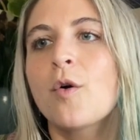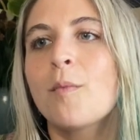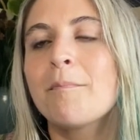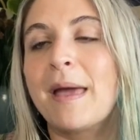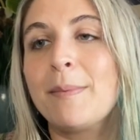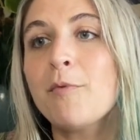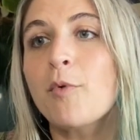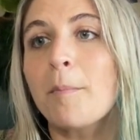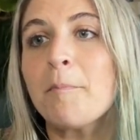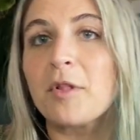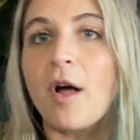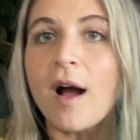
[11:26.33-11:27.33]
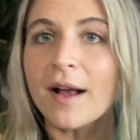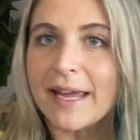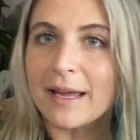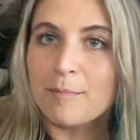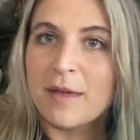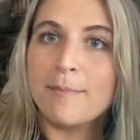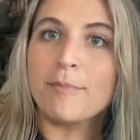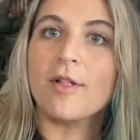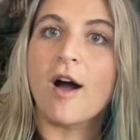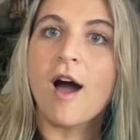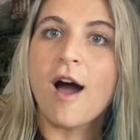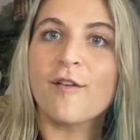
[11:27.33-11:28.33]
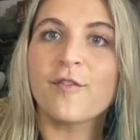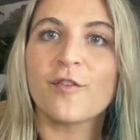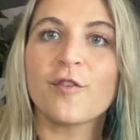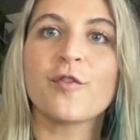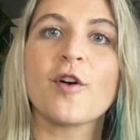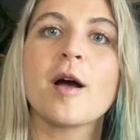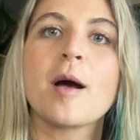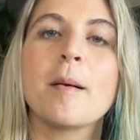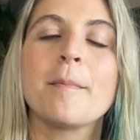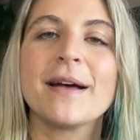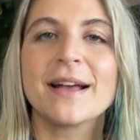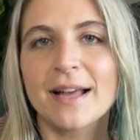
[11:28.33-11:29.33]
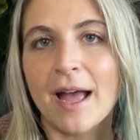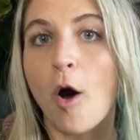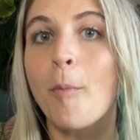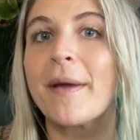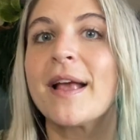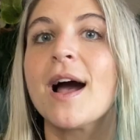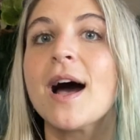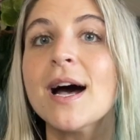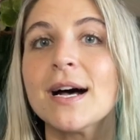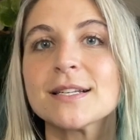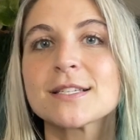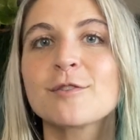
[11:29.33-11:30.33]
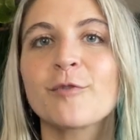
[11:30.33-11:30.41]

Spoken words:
maybe we're blocking people off from helping us,